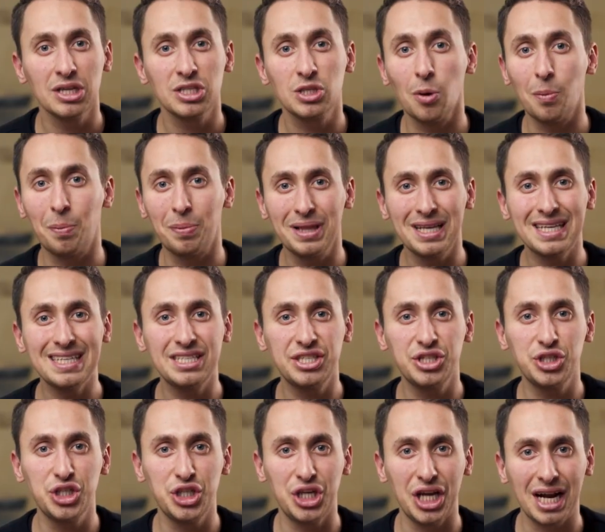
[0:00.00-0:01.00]
So please
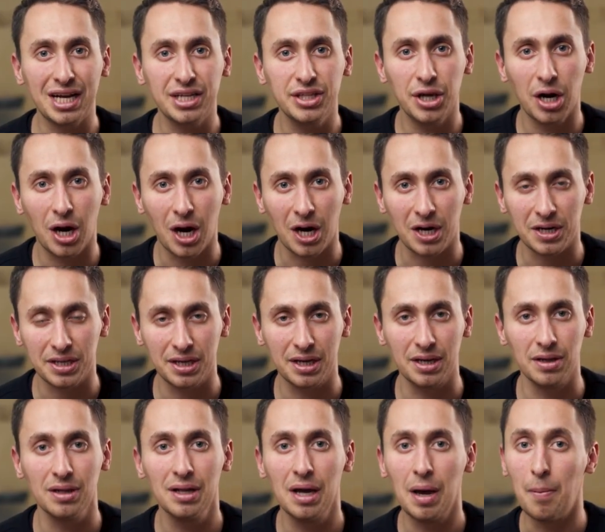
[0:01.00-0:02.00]
check the
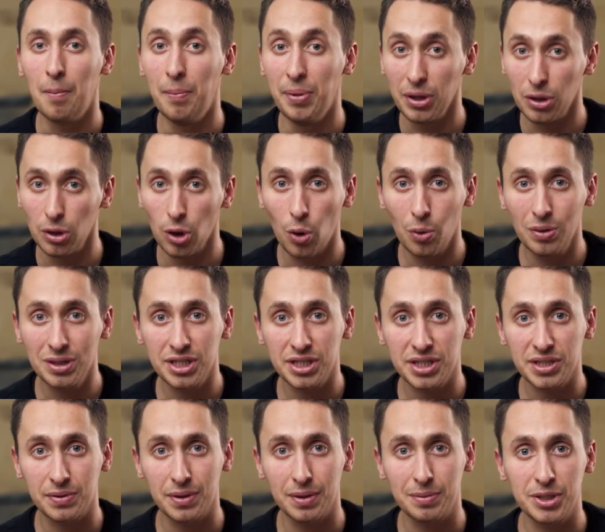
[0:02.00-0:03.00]
article below in
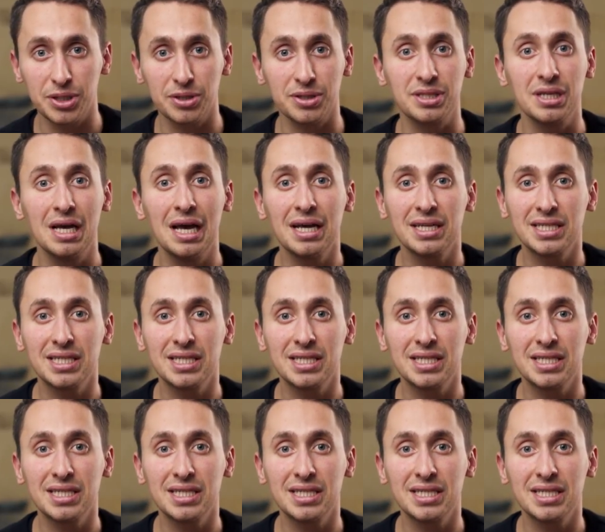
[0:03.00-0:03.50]
descriptions,